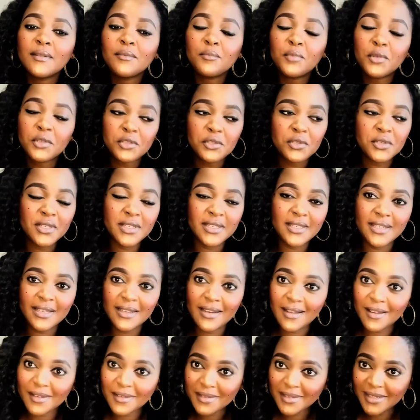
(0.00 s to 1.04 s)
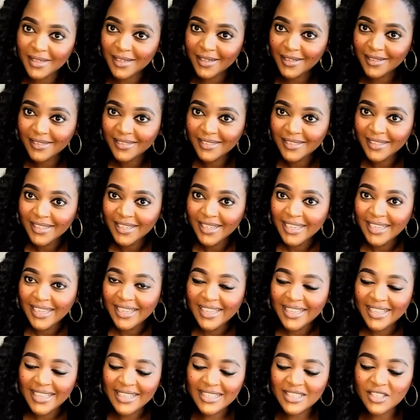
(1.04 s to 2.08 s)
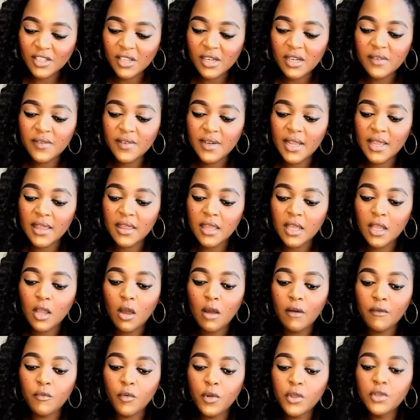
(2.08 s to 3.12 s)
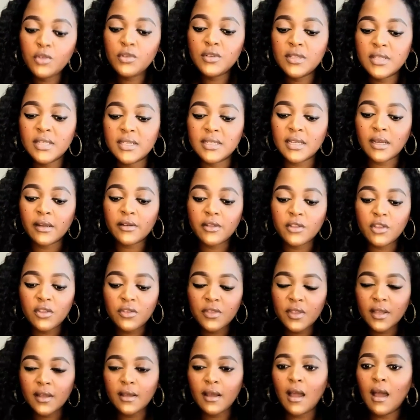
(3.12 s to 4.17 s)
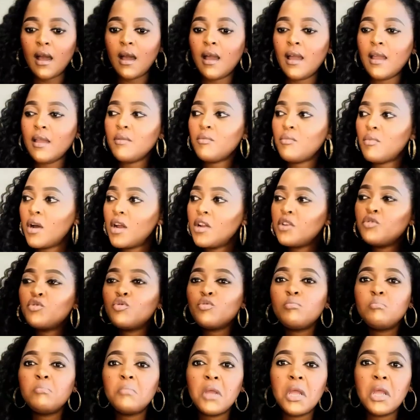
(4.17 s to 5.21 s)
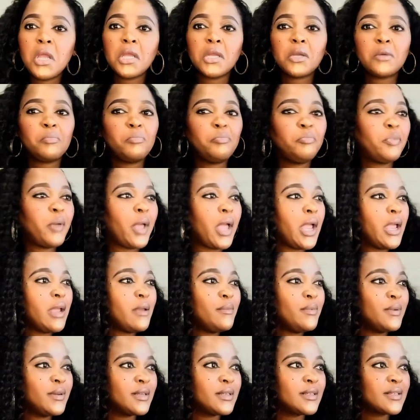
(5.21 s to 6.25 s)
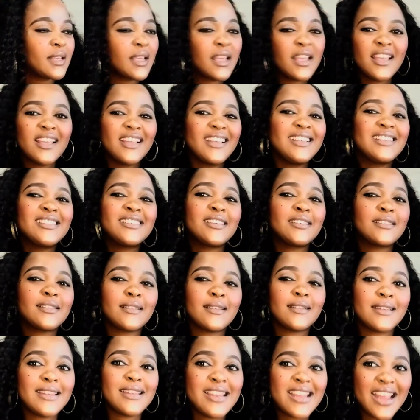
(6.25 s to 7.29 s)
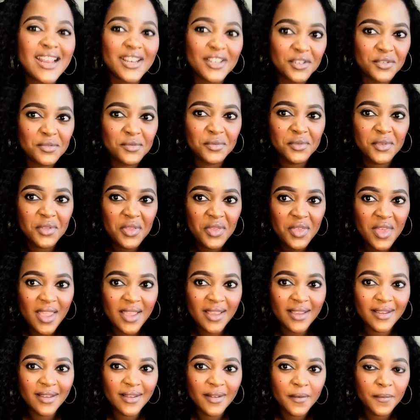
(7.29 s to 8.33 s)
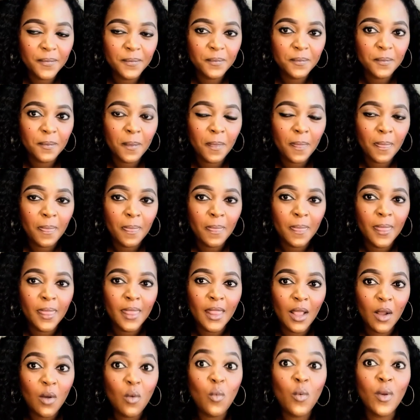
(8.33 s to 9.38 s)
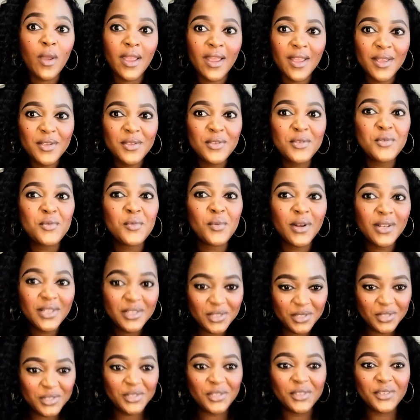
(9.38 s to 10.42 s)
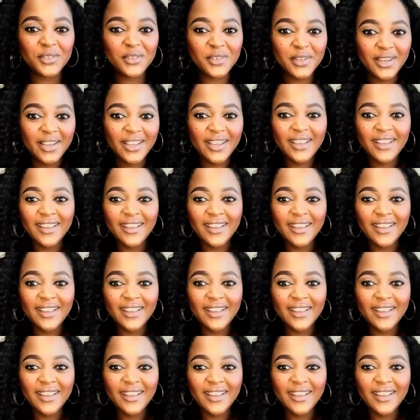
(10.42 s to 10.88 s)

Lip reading: put your seed out there. It's not even a thing of where you sit down and you think, I want to make babies. It's just a natural thing where you want to